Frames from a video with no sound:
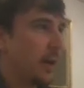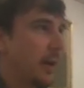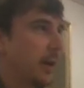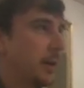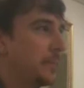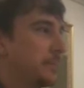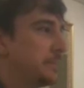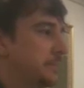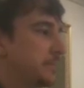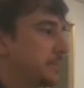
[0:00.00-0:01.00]
Um,
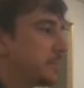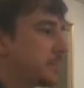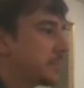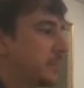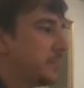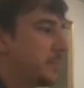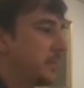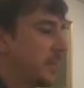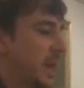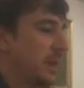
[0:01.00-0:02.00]

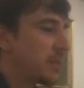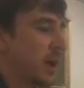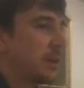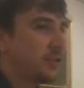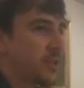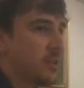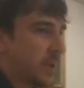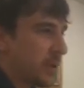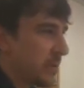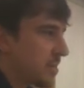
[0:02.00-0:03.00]
it's not just
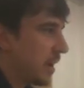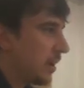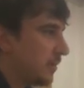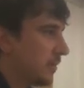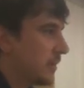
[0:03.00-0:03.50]
about yourself.